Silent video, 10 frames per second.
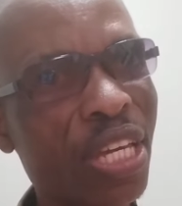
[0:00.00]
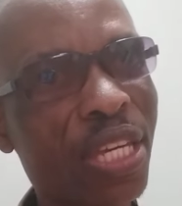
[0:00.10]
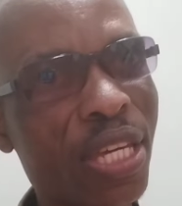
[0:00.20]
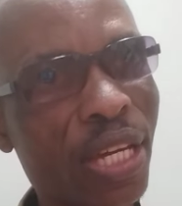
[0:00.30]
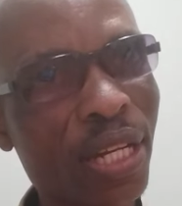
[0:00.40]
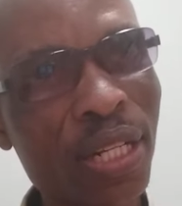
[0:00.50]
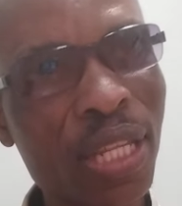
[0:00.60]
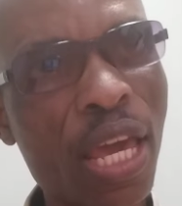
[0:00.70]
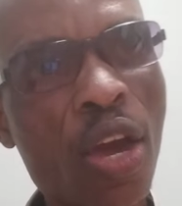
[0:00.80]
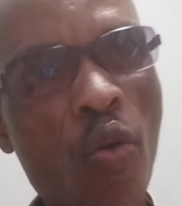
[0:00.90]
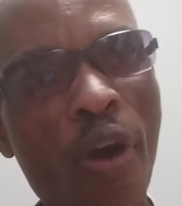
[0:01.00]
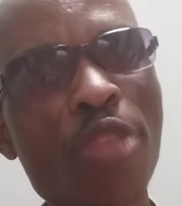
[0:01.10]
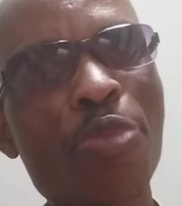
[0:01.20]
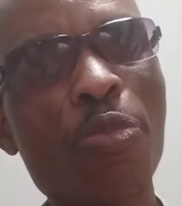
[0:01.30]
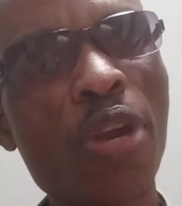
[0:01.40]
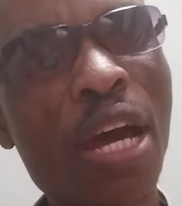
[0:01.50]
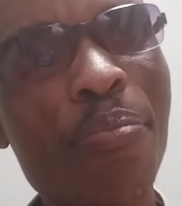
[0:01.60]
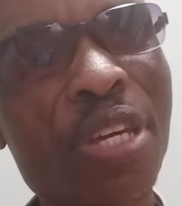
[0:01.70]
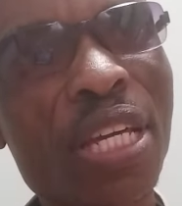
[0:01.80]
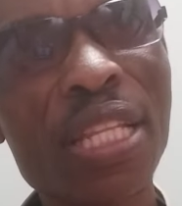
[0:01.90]
being killed,
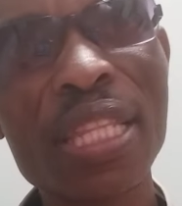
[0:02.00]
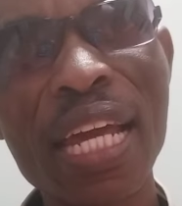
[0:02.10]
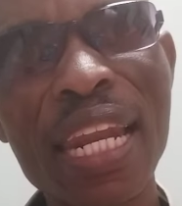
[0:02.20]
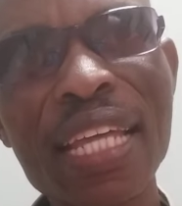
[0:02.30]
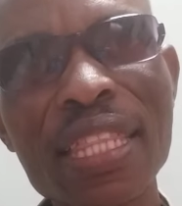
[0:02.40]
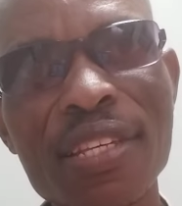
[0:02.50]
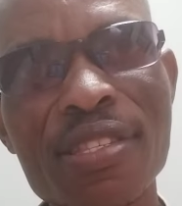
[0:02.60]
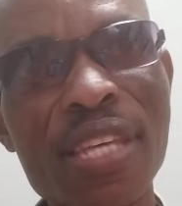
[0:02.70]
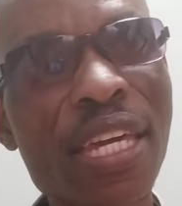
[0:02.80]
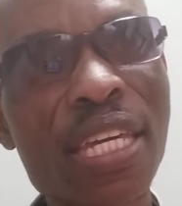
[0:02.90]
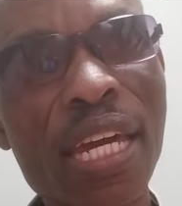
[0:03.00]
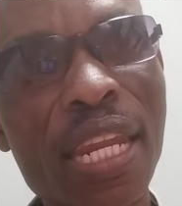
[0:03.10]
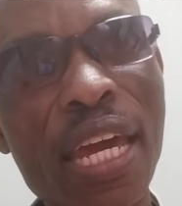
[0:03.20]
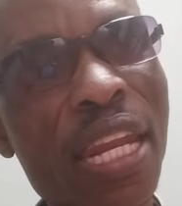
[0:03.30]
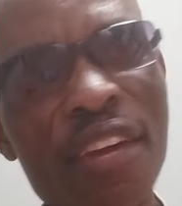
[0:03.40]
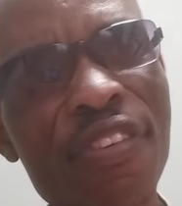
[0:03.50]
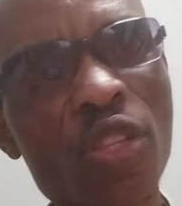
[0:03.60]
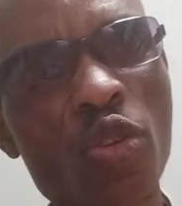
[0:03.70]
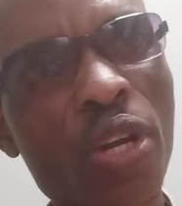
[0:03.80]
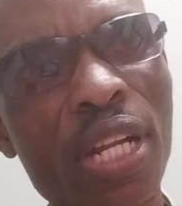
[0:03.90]
the land is taken, and
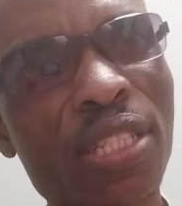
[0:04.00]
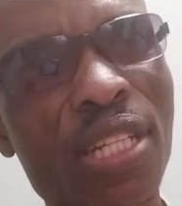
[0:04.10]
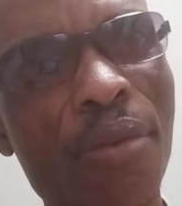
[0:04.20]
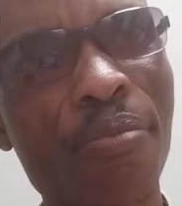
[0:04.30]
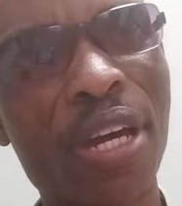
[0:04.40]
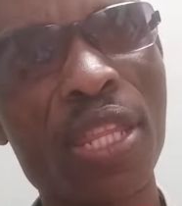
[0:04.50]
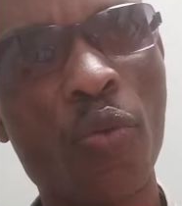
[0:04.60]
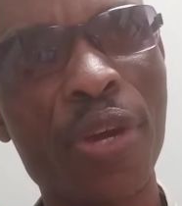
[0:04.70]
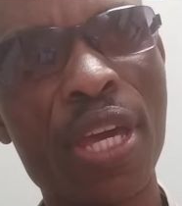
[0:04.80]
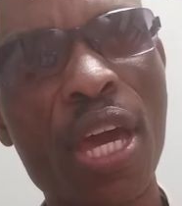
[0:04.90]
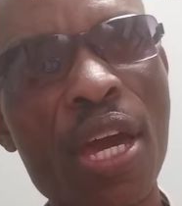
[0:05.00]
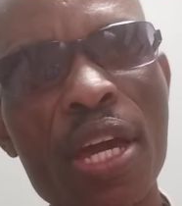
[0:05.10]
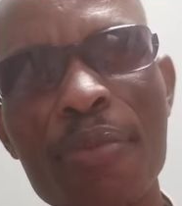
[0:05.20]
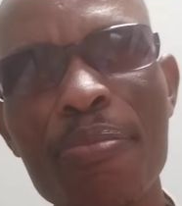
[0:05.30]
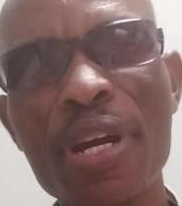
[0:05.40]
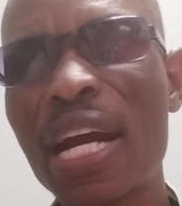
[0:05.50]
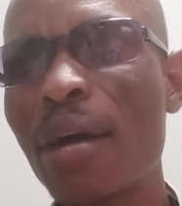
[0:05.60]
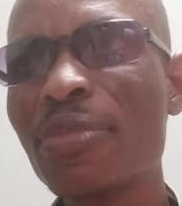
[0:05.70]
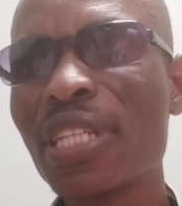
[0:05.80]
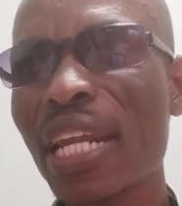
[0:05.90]
even Donald Trump, by the way,
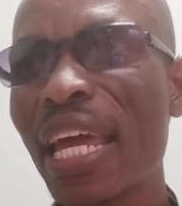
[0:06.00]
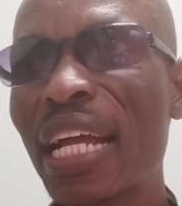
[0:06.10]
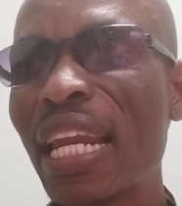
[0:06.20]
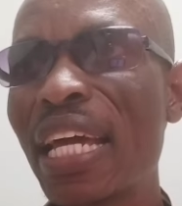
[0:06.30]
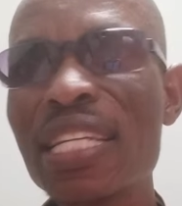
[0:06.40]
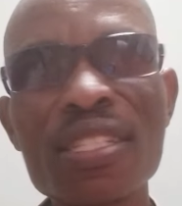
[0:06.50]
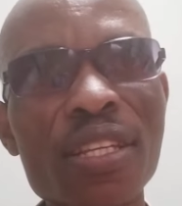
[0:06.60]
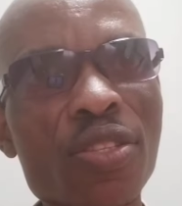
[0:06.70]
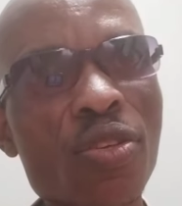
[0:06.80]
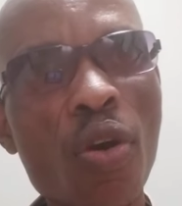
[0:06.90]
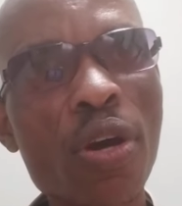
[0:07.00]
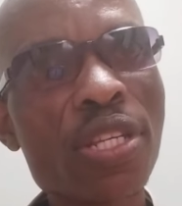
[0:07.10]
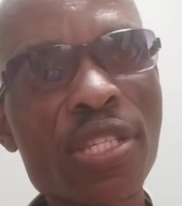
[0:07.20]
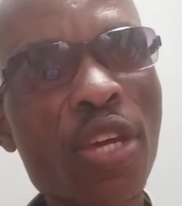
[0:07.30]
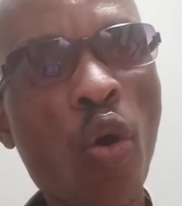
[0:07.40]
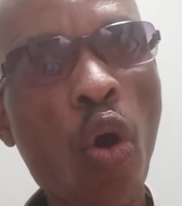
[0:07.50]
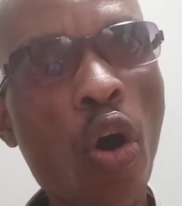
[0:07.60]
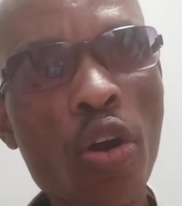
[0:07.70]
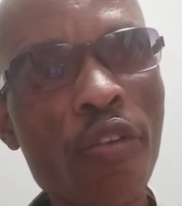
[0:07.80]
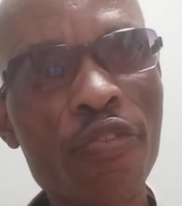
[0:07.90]
becomes reckless and say
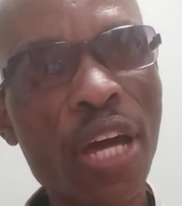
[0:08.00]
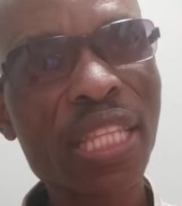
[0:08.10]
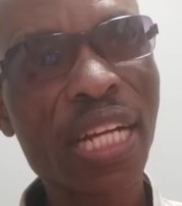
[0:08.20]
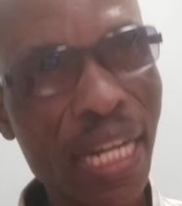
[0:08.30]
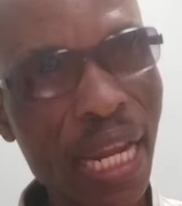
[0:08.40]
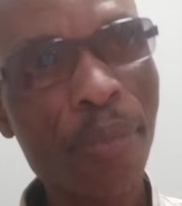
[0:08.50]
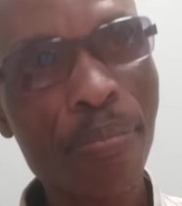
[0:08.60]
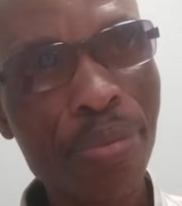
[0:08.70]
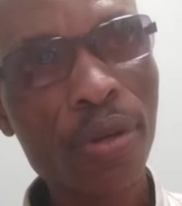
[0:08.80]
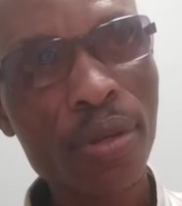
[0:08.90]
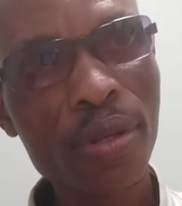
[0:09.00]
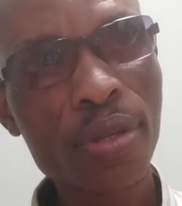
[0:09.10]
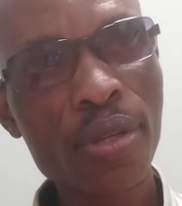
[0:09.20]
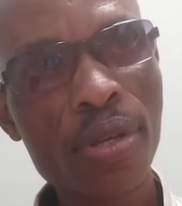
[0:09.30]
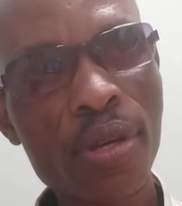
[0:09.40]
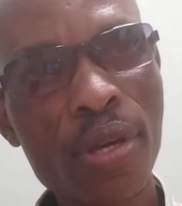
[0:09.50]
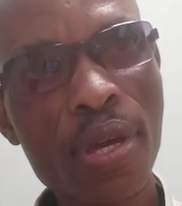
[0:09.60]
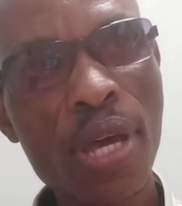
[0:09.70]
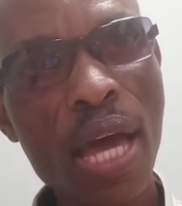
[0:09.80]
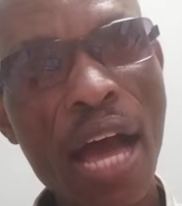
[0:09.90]
all of that crap.
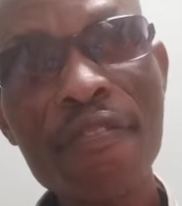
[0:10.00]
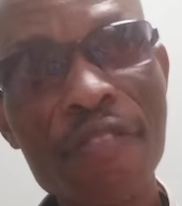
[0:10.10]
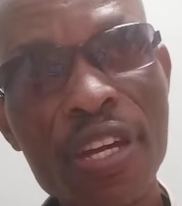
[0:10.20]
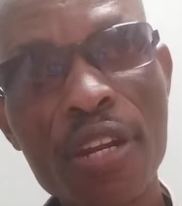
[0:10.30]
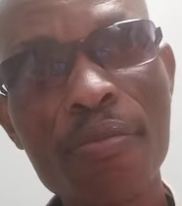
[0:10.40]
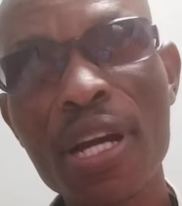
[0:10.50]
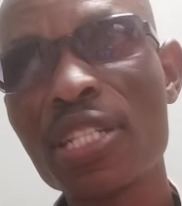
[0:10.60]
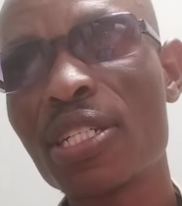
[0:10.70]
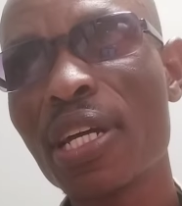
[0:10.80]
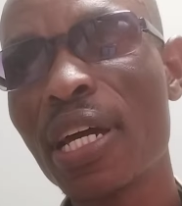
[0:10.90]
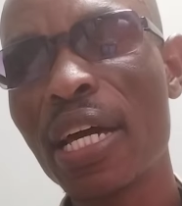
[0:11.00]
I'm very much,